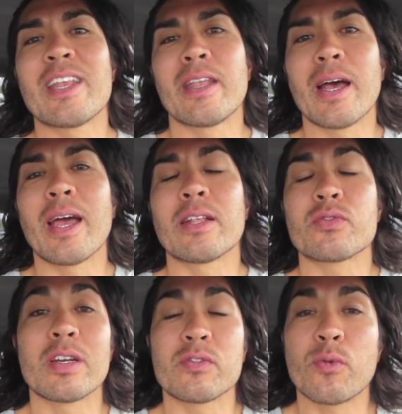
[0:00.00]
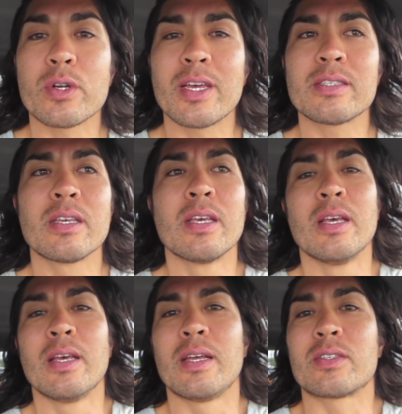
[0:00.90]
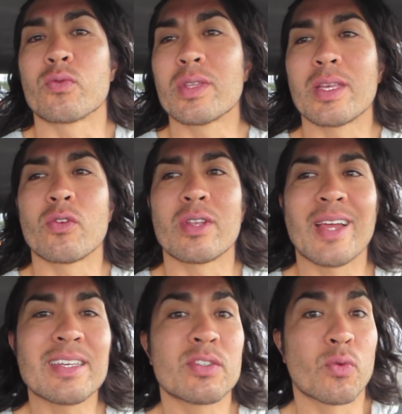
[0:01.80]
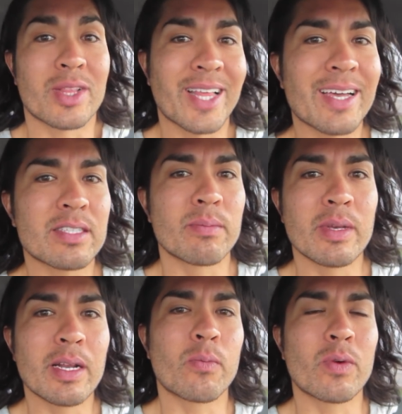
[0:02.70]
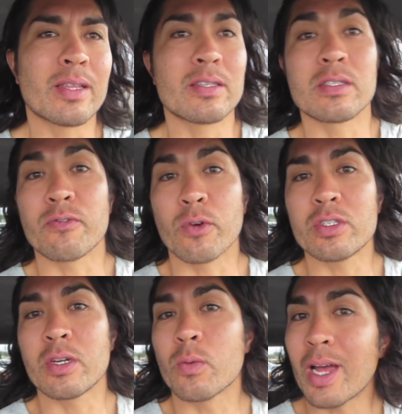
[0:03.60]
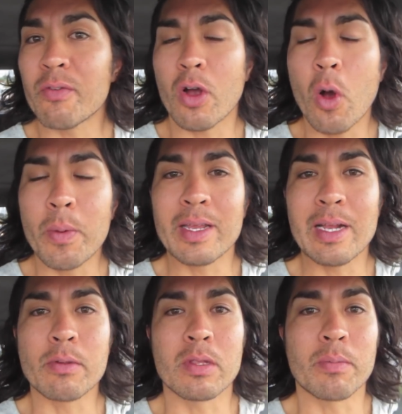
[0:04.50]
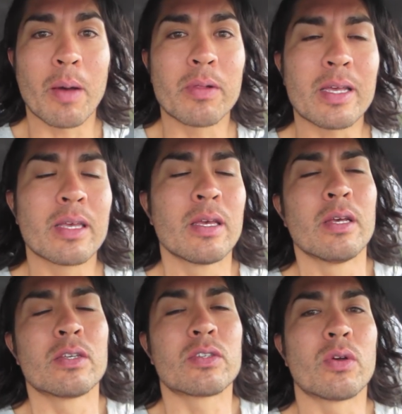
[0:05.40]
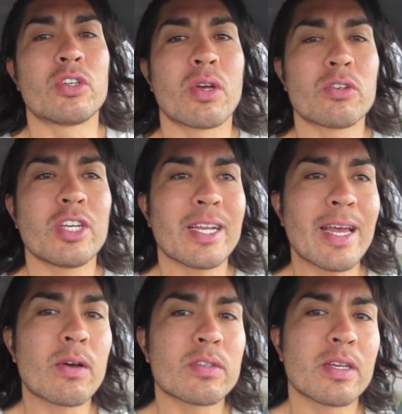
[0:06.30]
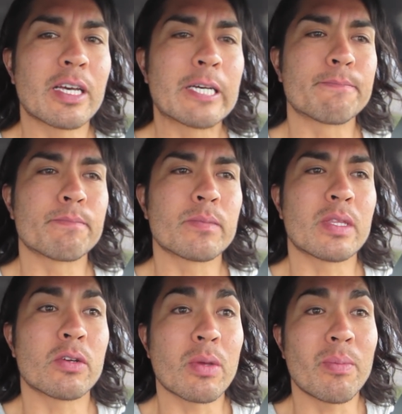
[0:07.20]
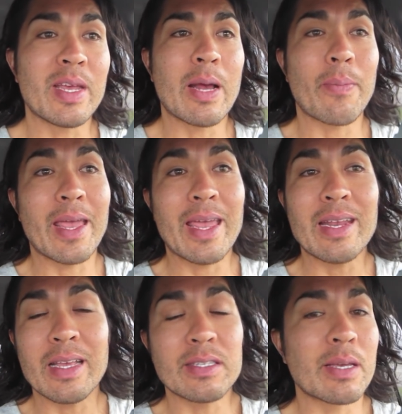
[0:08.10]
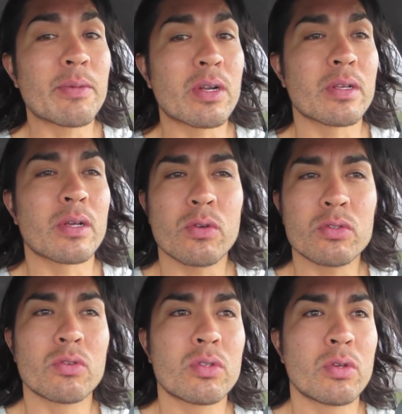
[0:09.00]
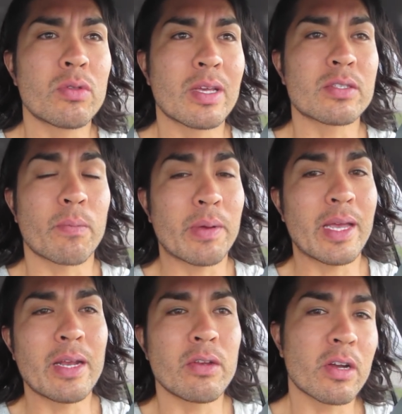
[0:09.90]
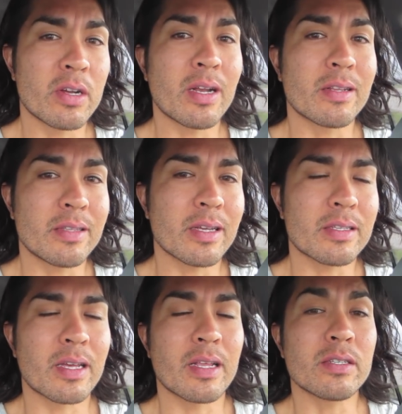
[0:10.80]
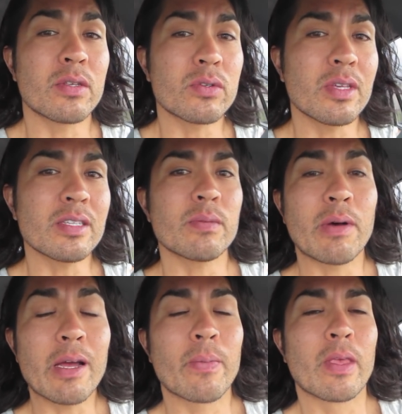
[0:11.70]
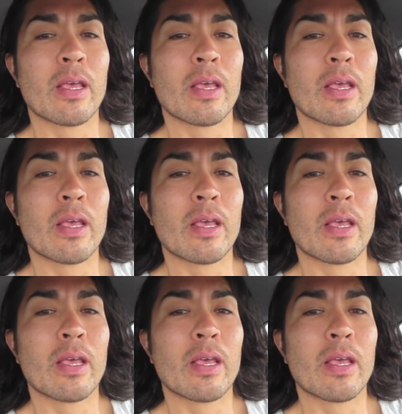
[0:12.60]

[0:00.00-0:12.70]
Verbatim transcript: and 9. That's right, it's 4 days. It's a really nice, relaxed meetup week. This is the first year we're ever opening it up to the public, so you should go check it out. There's a meetup and a seminar. Now those two things are paid. You're going to need a ticket to get into those things, but